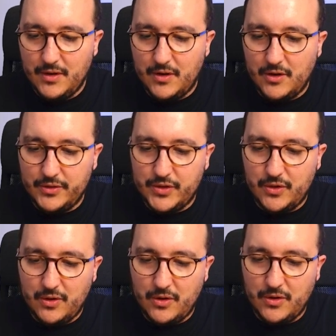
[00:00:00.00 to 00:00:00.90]
Console
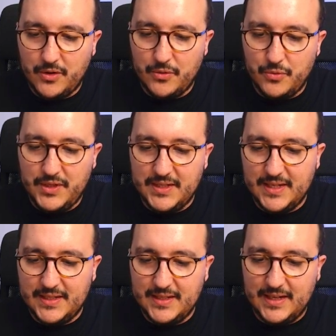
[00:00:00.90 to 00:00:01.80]
log
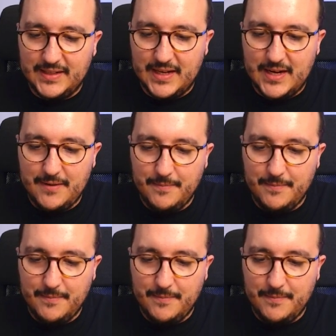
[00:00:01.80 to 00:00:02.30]
reset data.